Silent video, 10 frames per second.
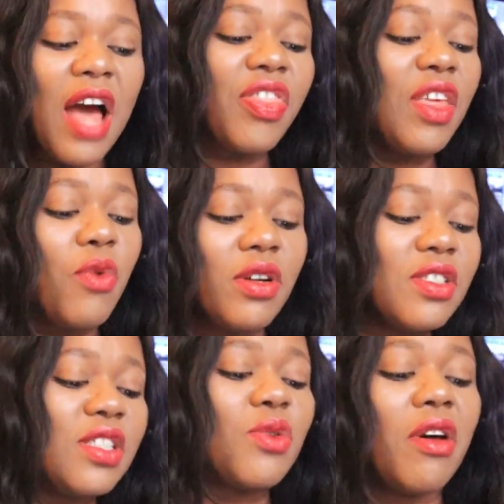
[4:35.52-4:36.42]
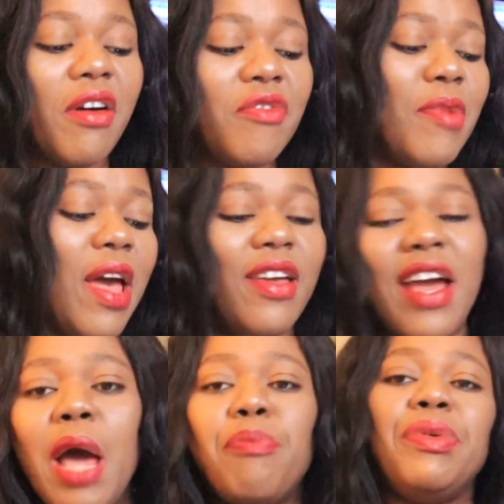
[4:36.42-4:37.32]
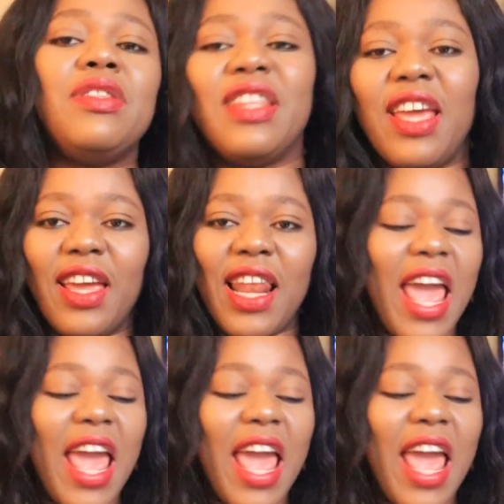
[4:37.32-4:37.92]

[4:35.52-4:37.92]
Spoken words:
I think what this is one of my happy day,